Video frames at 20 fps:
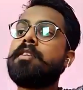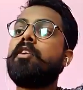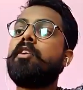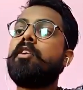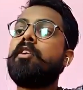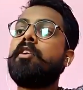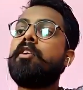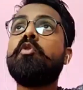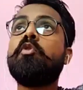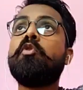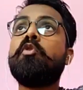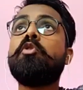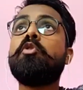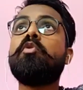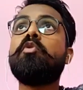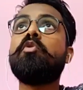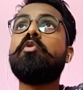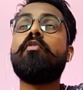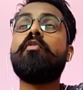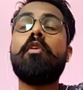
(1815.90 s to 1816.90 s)
go through
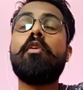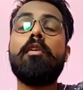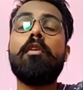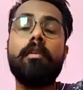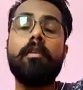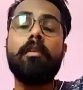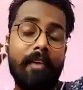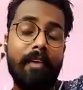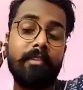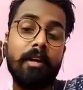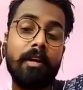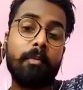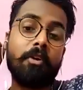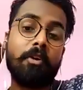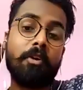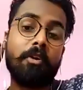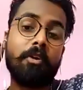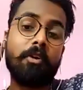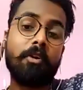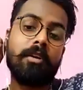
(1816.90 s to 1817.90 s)
for having a
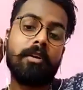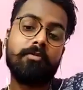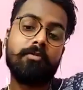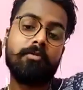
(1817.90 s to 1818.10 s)
production house.